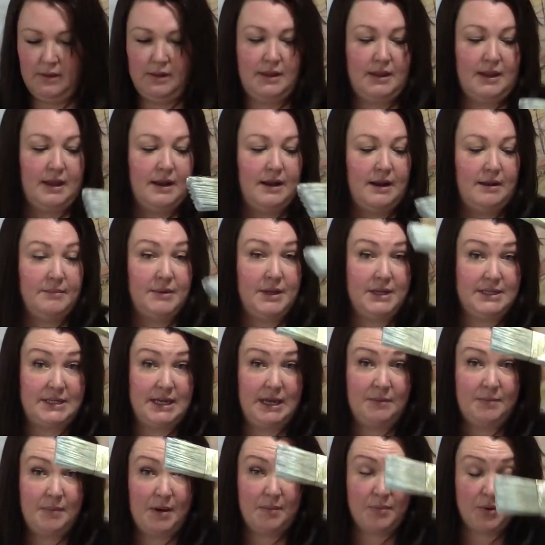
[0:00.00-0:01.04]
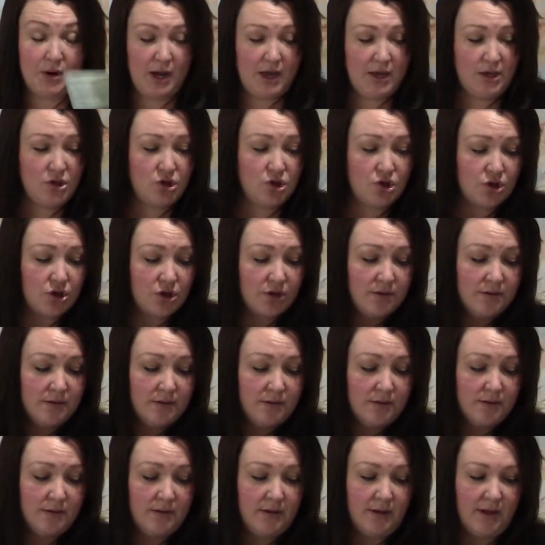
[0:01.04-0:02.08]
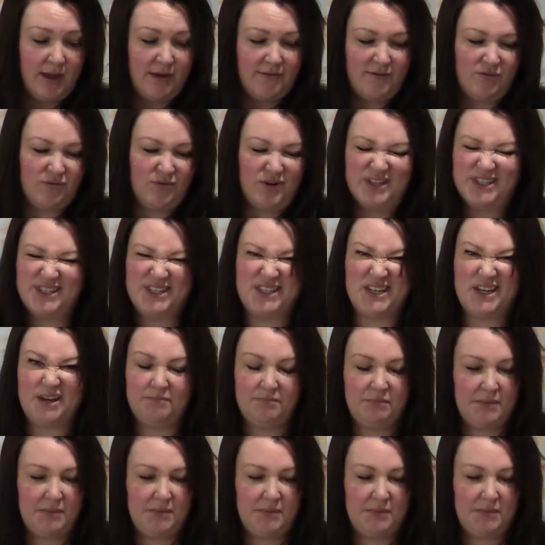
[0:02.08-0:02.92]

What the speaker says: And I'm going to take my brush. I haven't rinsed it.